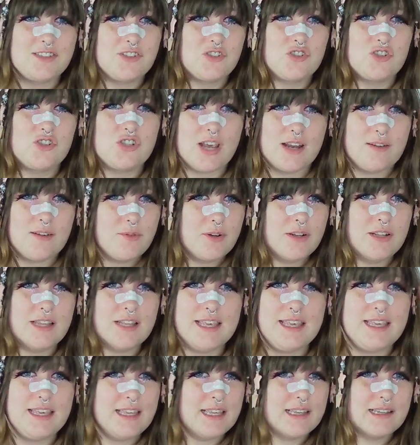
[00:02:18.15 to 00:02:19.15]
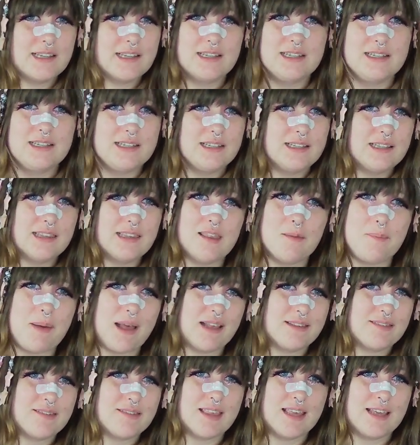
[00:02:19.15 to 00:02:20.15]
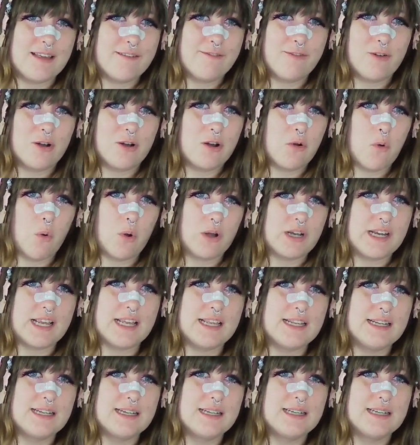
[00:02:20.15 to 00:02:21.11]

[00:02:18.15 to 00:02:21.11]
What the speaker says: generally the best thing for a coordinate,